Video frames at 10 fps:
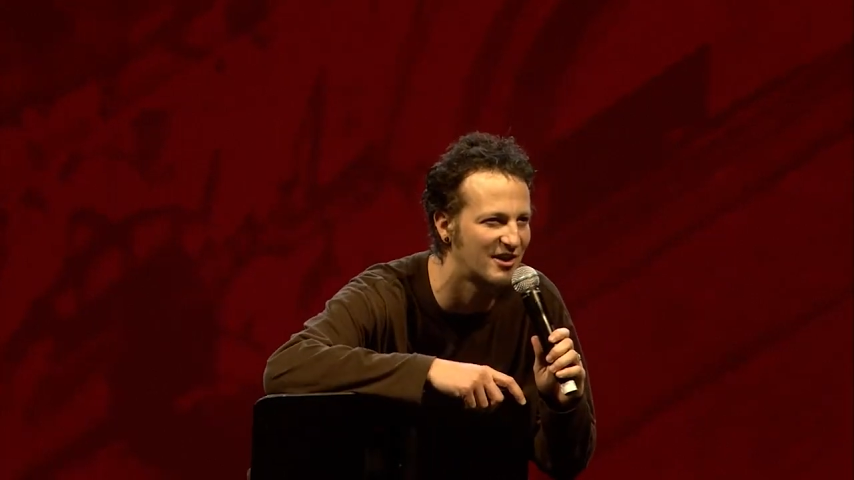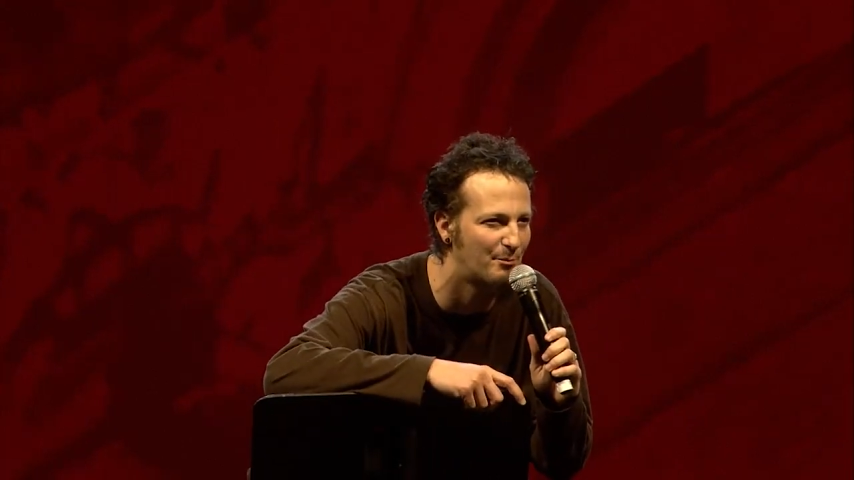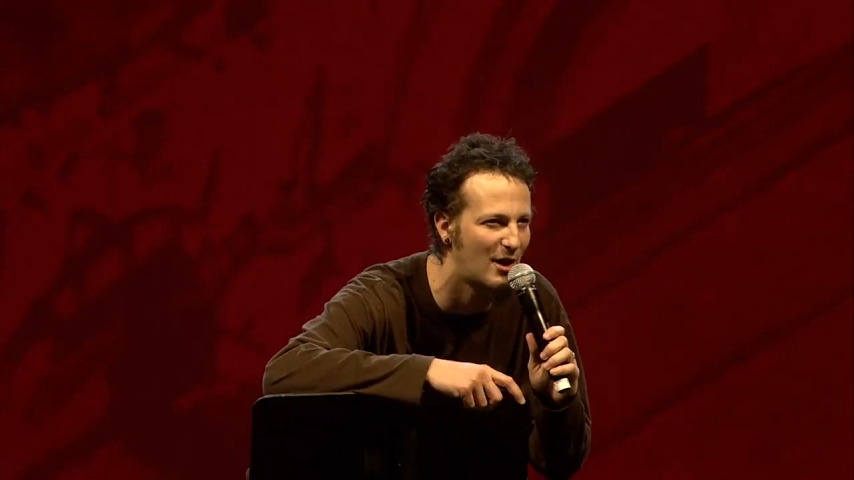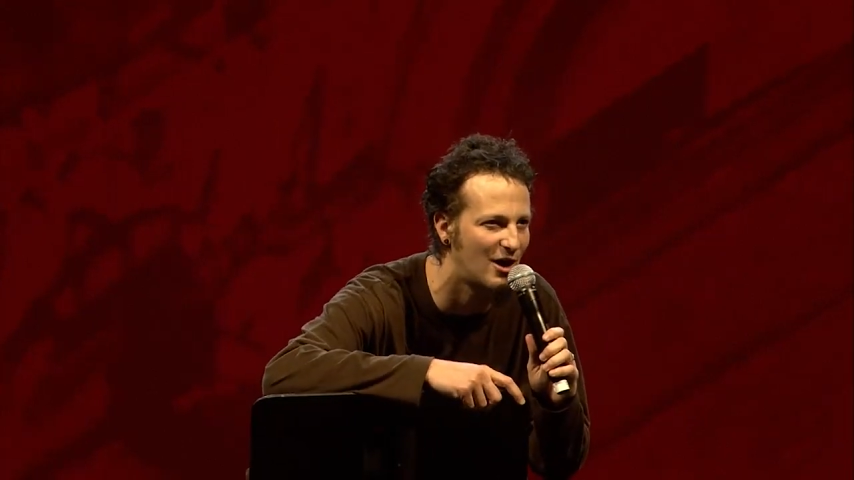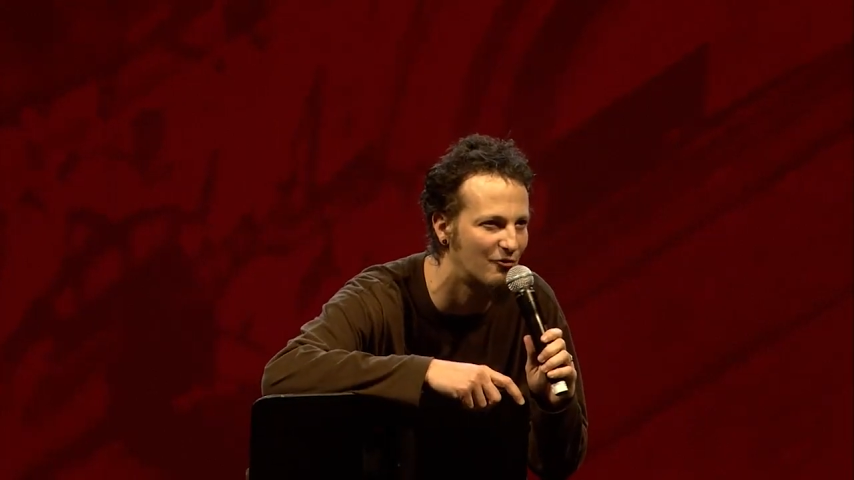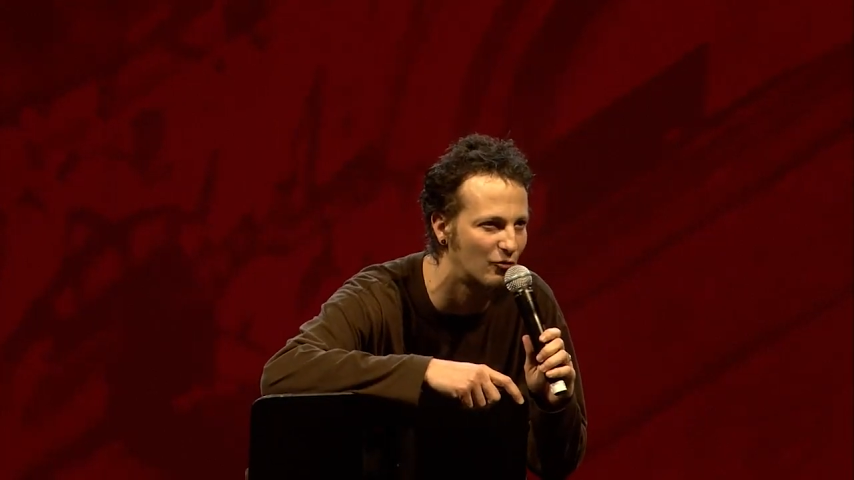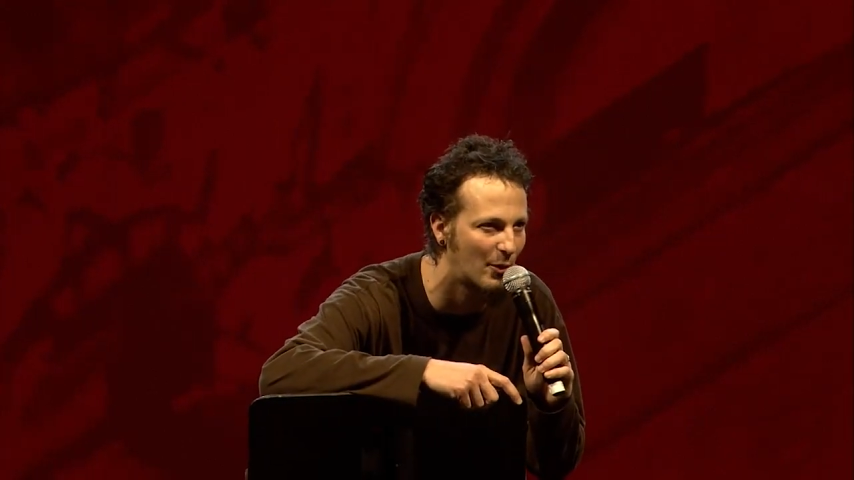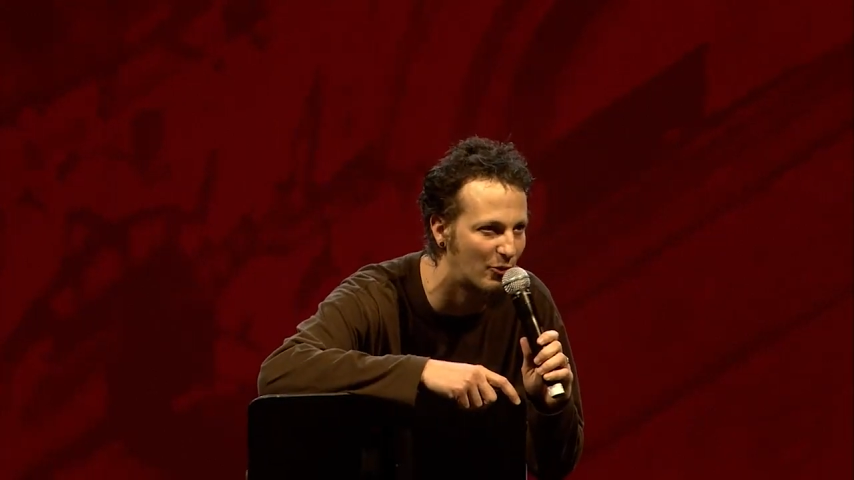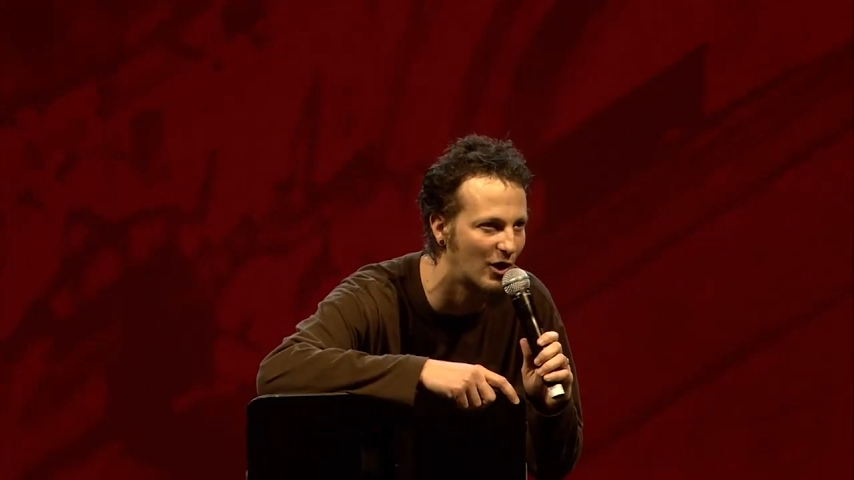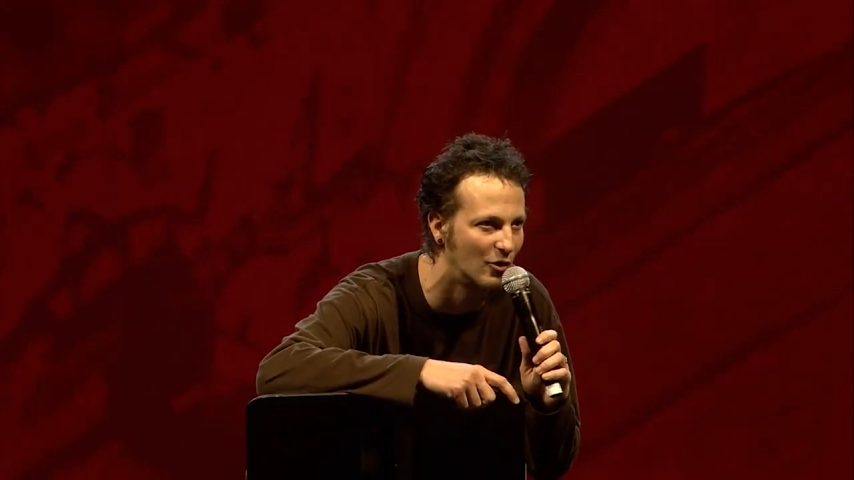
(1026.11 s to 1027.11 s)
above
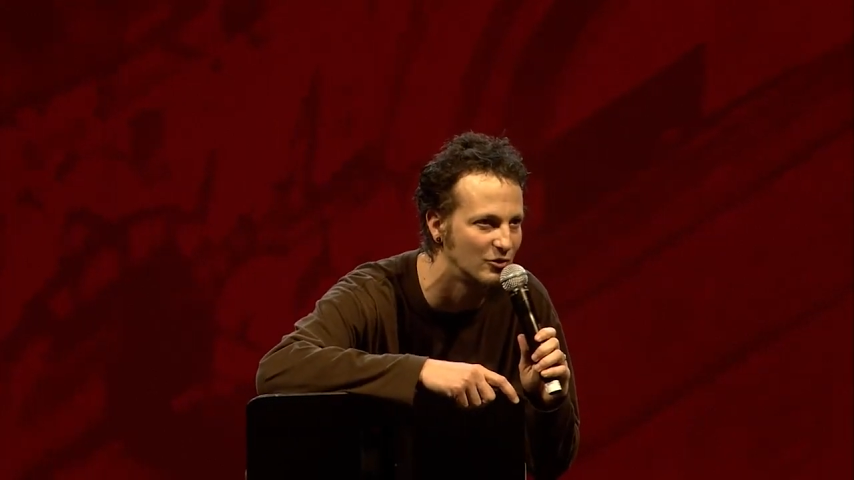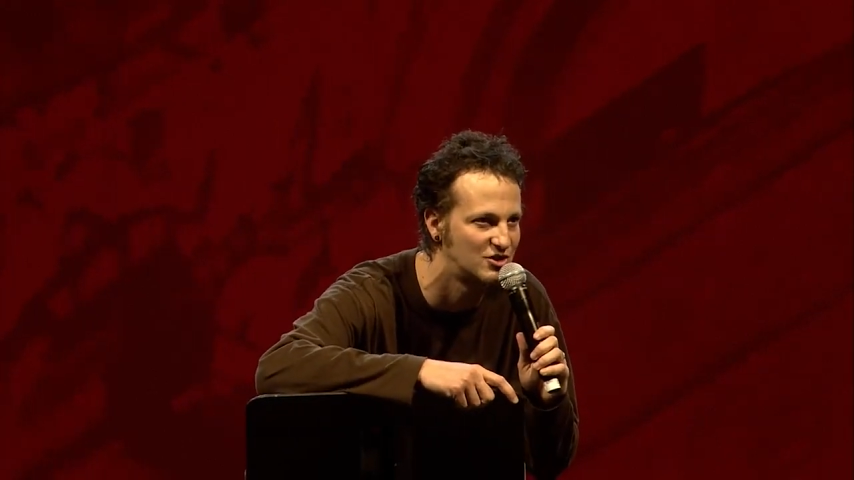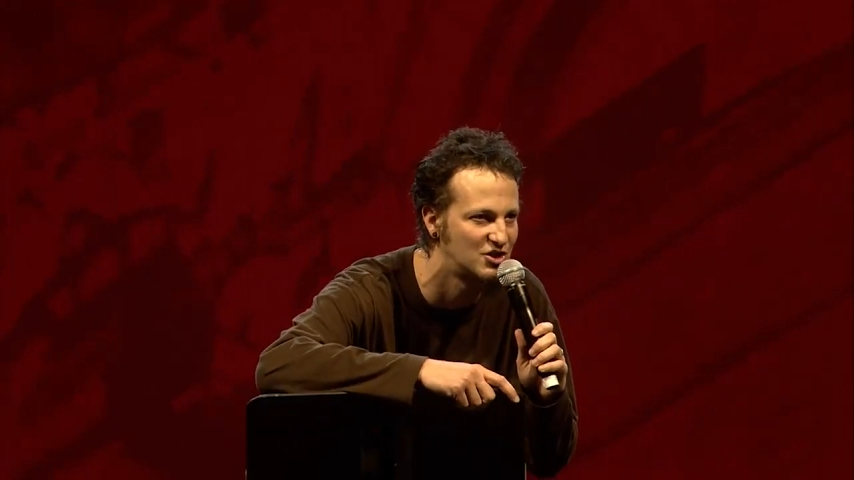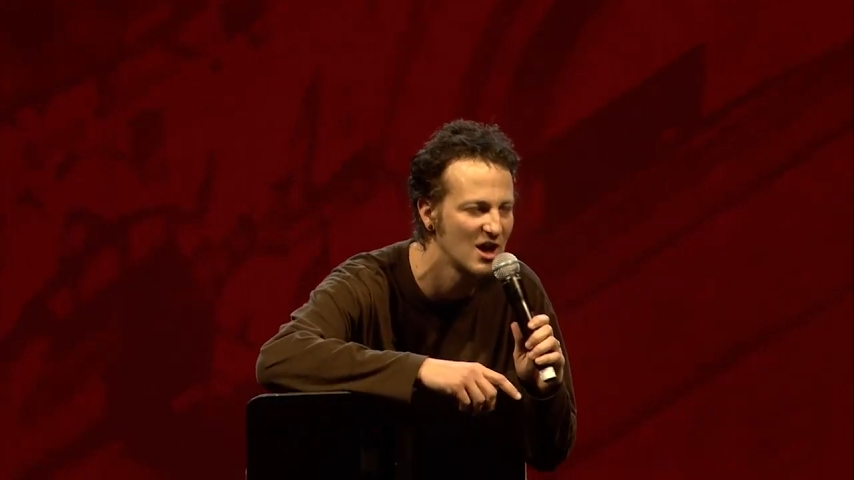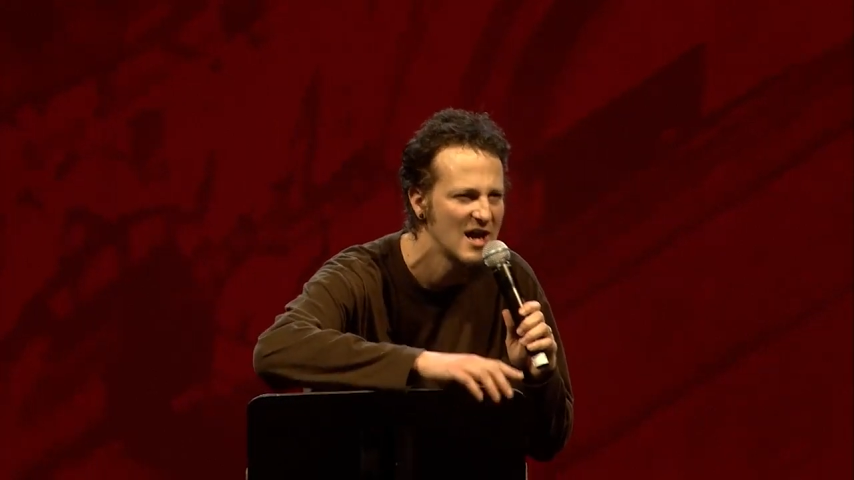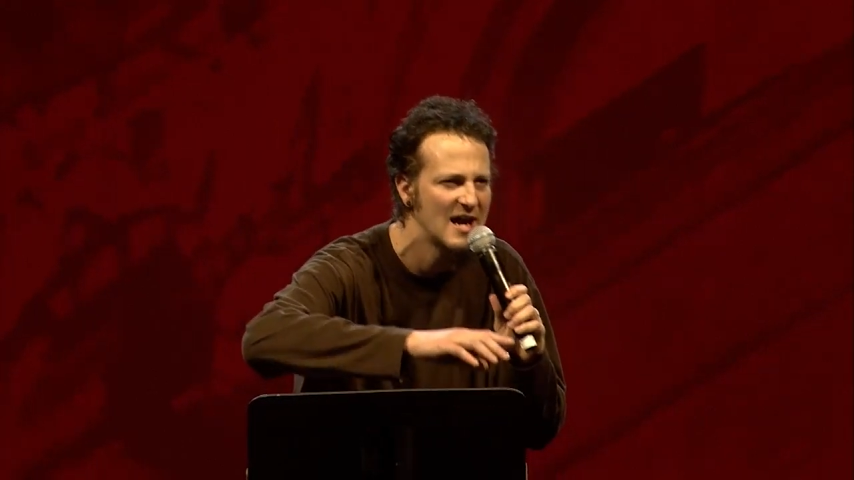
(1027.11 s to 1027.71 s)
reproach.